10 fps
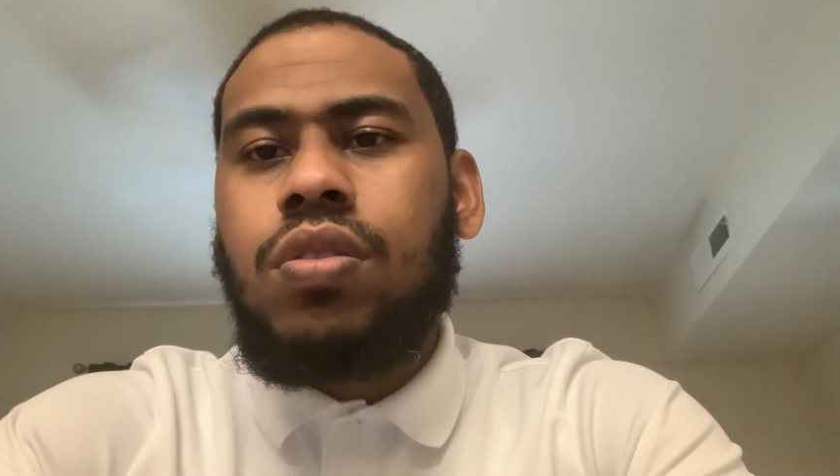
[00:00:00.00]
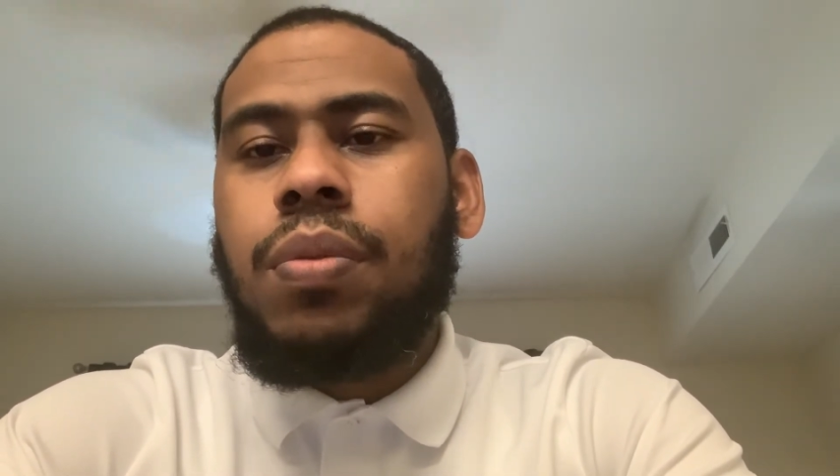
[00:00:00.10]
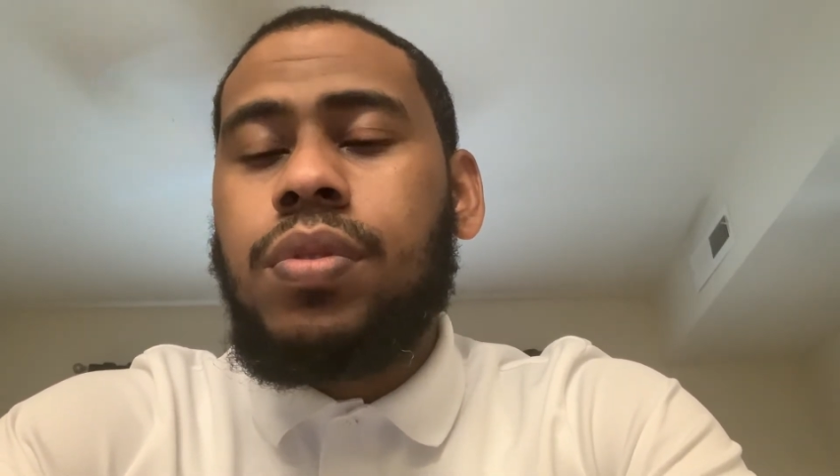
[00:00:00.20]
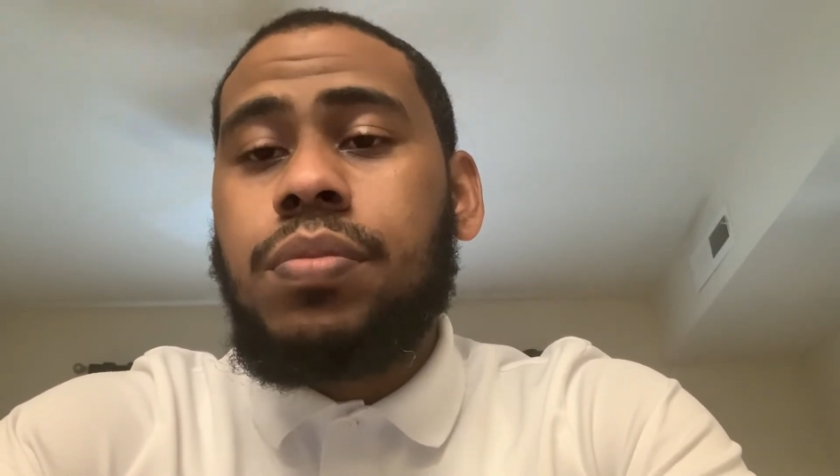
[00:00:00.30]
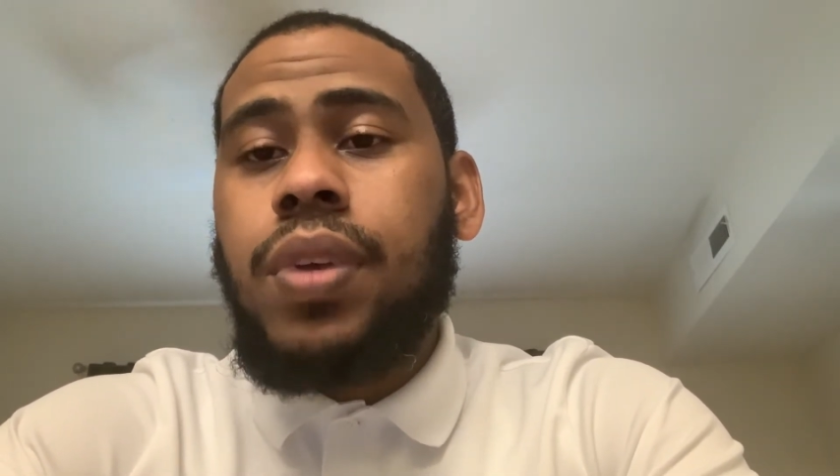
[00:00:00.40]

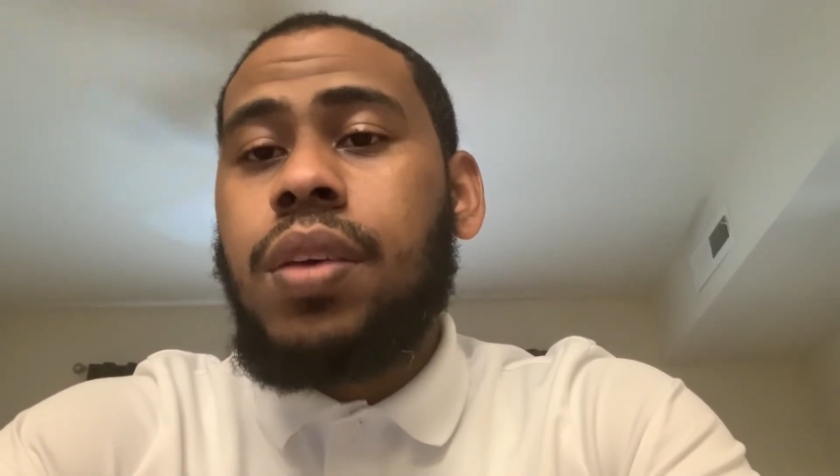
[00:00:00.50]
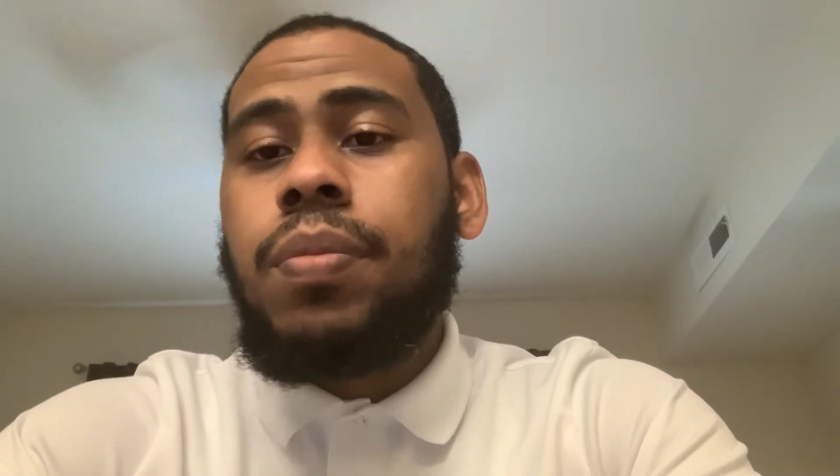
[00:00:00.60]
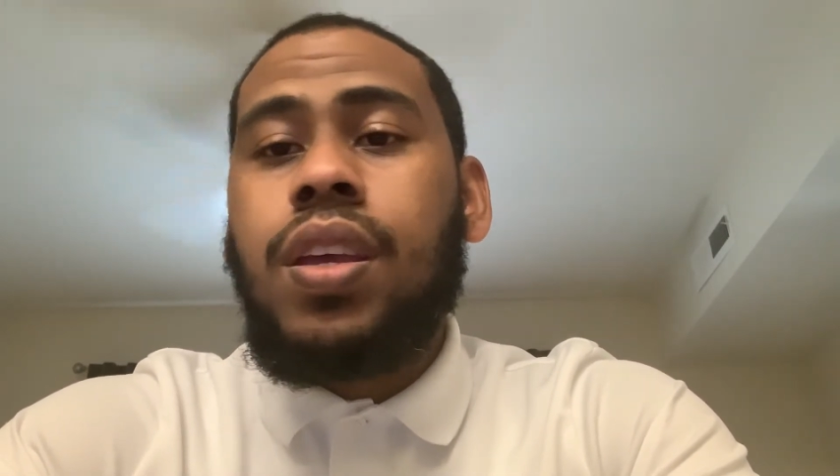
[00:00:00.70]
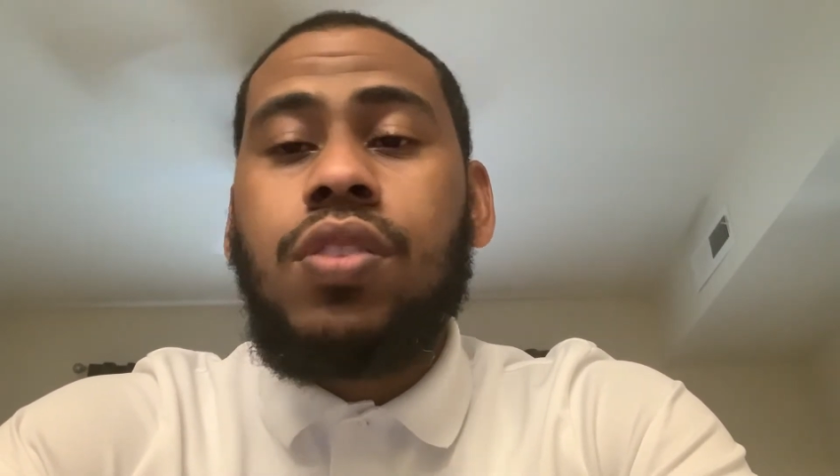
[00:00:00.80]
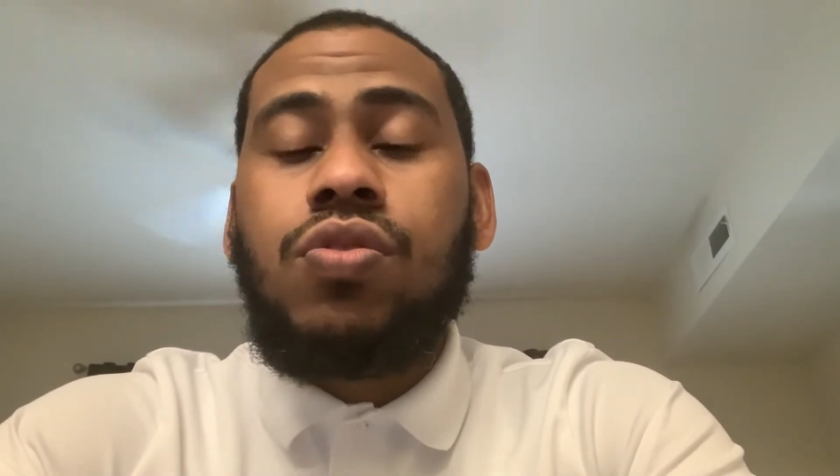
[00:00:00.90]
talking about some
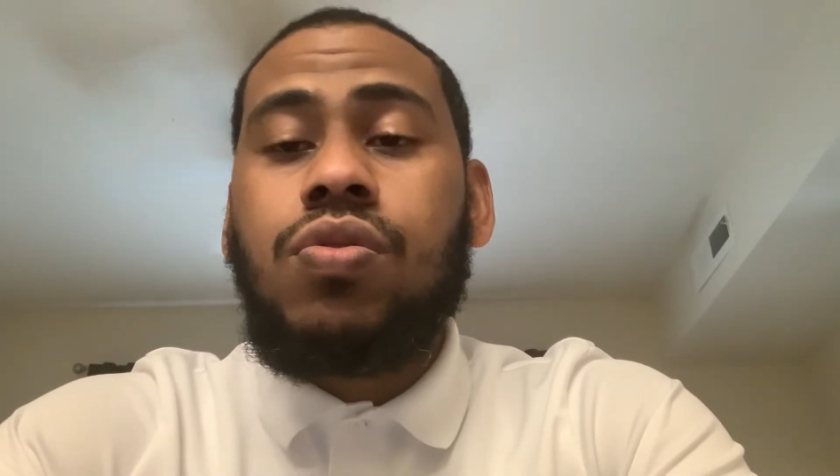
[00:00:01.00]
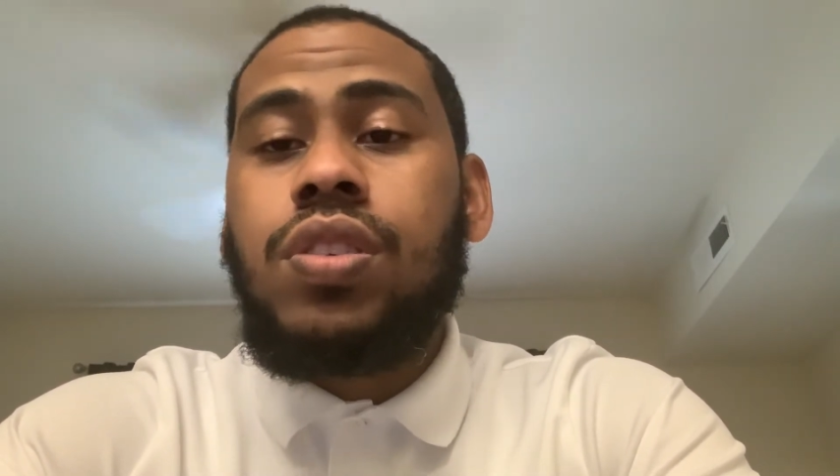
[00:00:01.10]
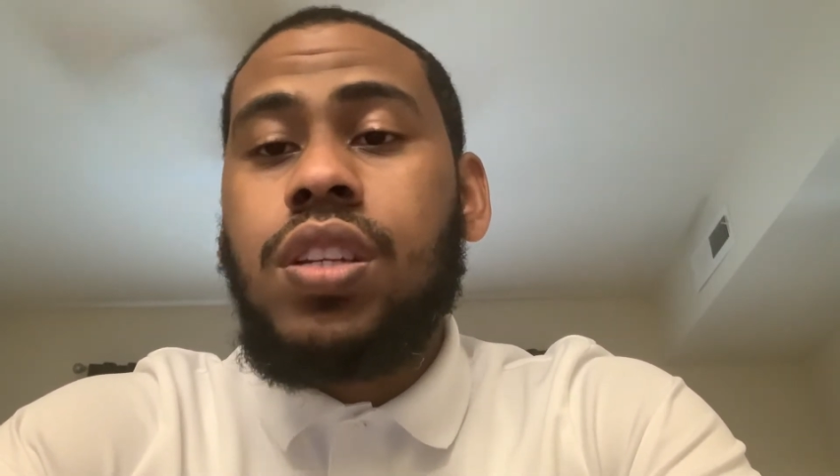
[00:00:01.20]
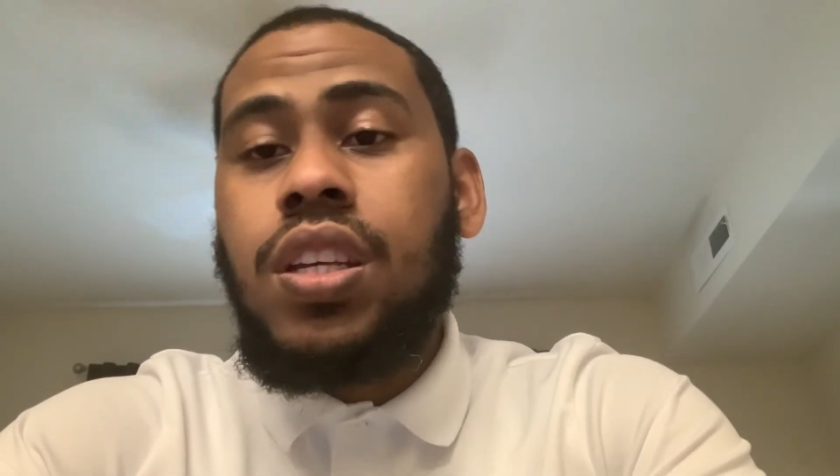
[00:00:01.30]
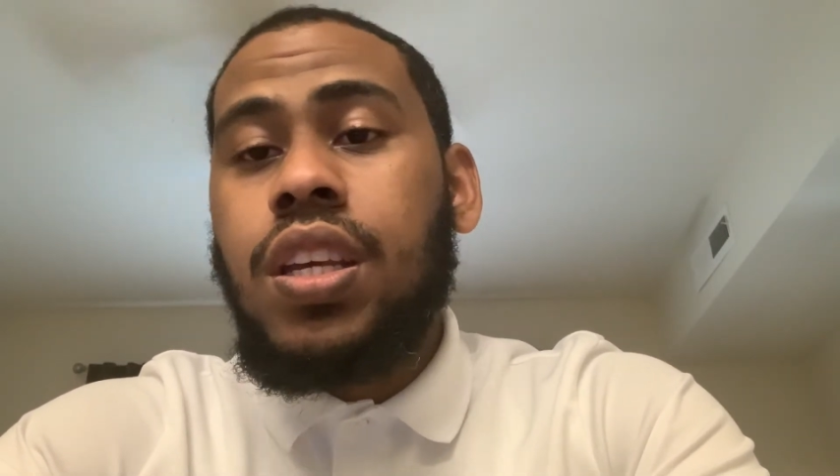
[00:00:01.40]
hip
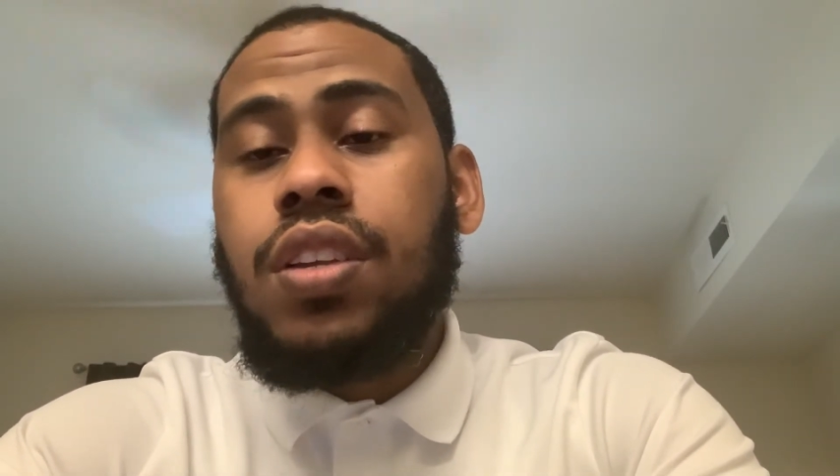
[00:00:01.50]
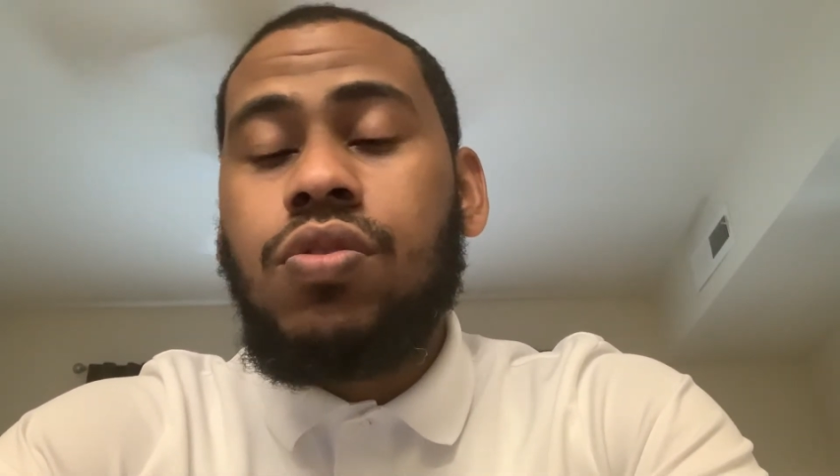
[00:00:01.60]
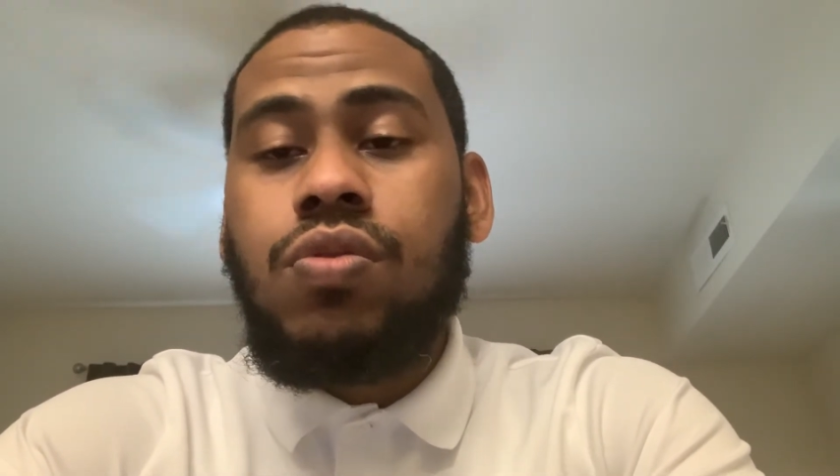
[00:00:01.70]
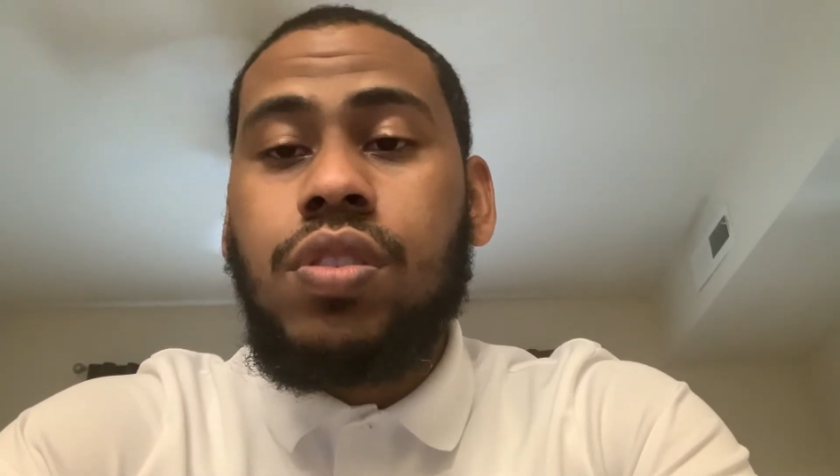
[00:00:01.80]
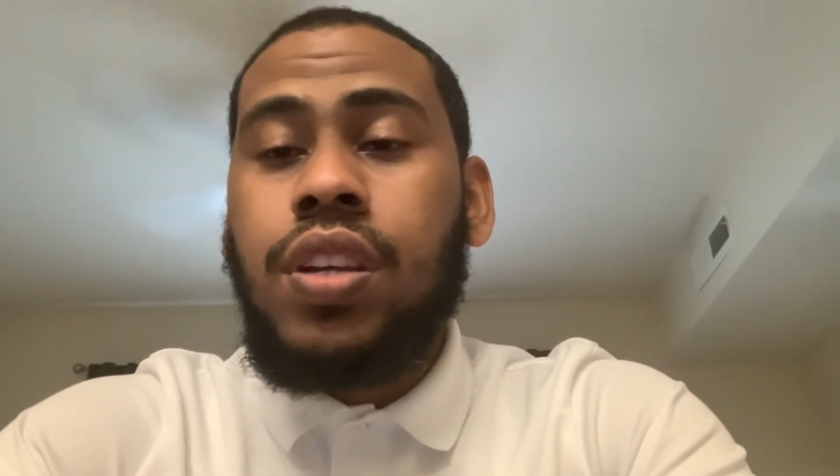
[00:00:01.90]
injuries, knee
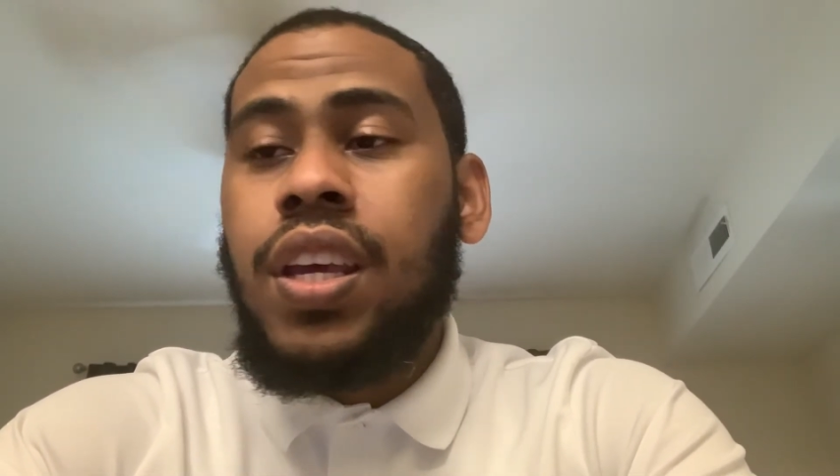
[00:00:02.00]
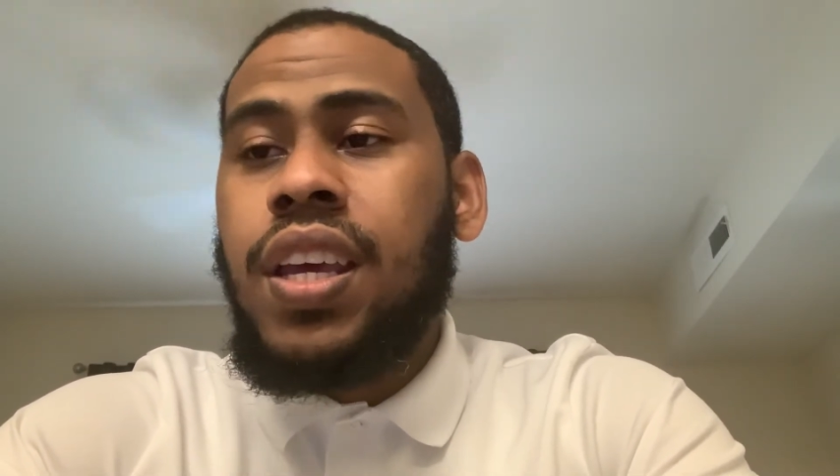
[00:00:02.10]
injuries.